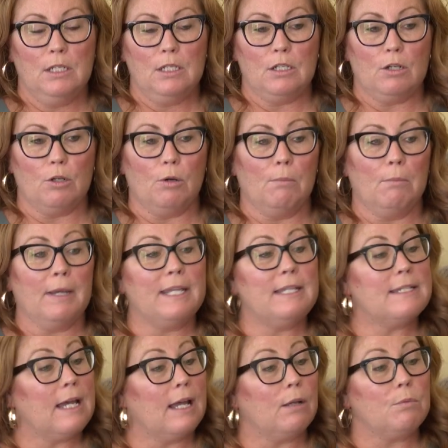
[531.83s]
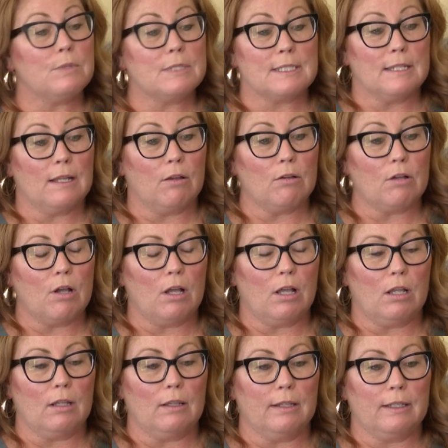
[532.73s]
you know, my dad was an
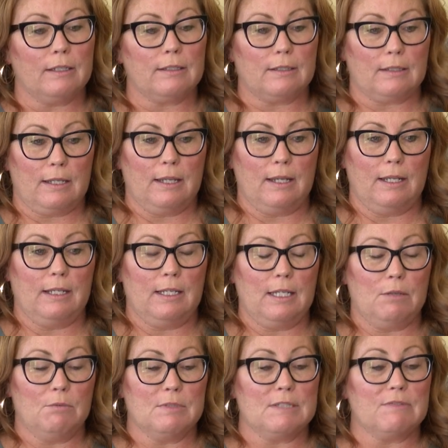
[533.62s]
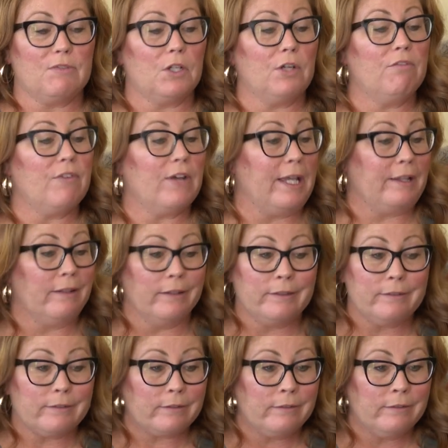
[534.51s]
alcoholic mm -hmm. and he was very
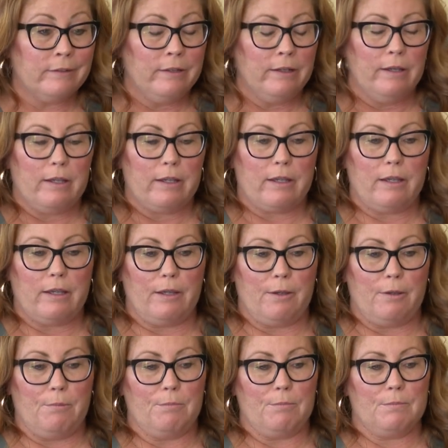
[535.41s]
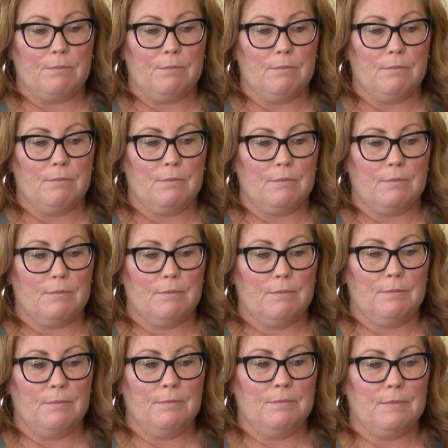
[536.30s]
violent. Um,
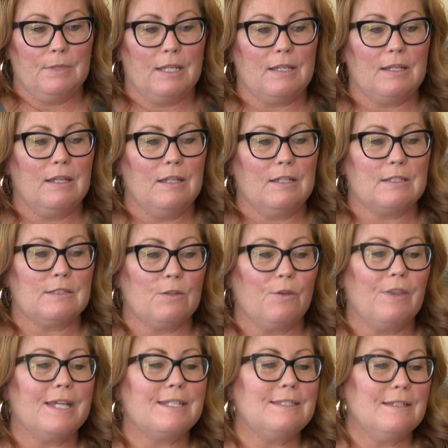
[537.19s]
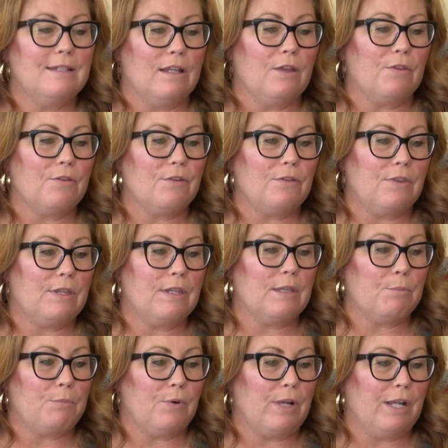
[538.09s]
so that's another thing
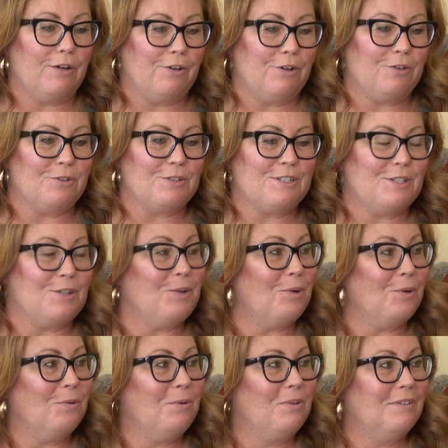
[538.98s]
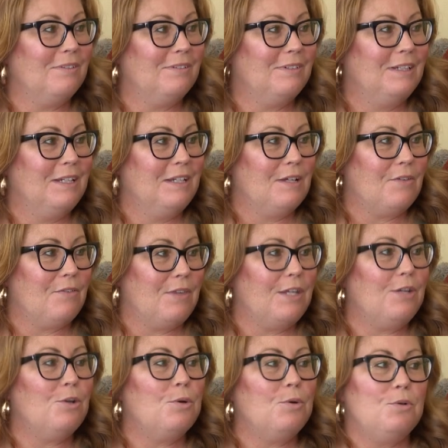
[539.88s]
that predators know.
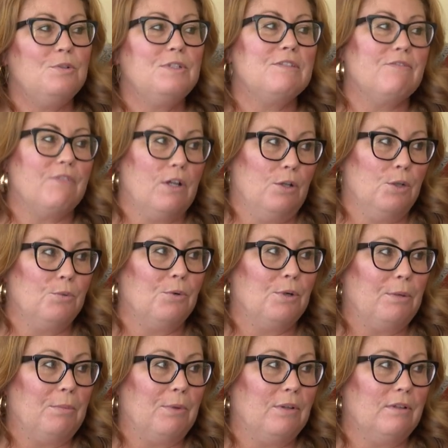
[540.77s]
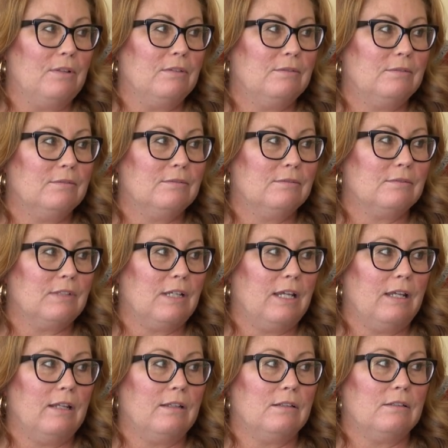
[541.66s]
They know who's vulnerable mm -hmm.
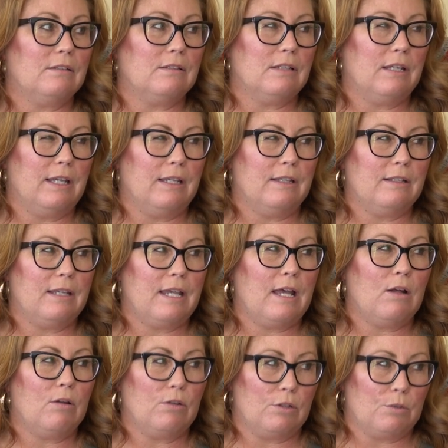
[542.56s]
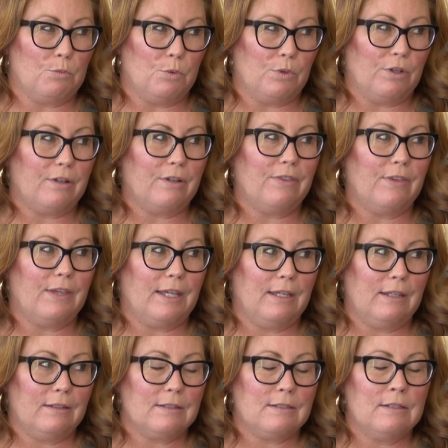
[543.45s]
and and how to work
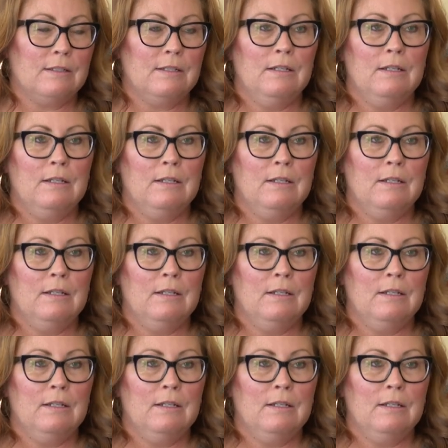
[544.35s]
that.